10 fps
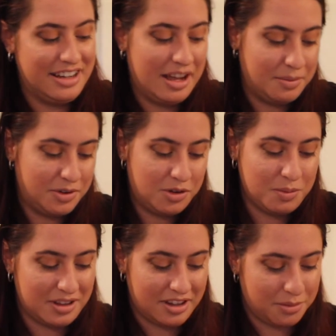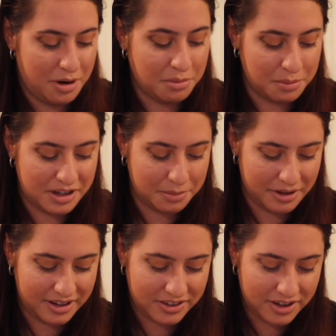I'm assuming that's probably a
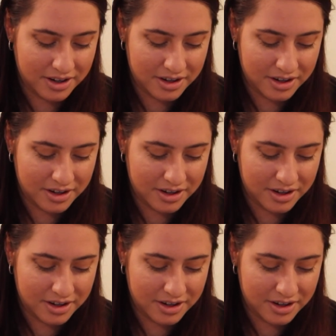place.